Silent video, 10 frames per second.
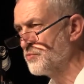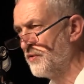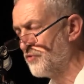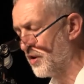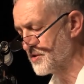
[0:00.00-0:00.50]

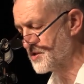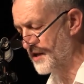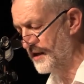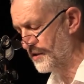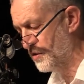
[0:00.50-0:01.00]
We've got to
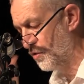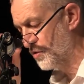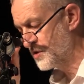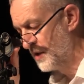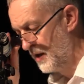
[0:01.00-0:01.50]
stay the
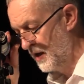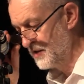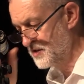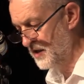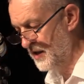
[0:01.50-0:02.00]
course and
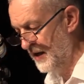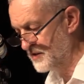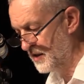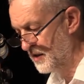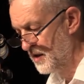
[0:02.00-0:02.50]
stick at
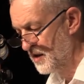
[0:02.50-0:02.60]
it.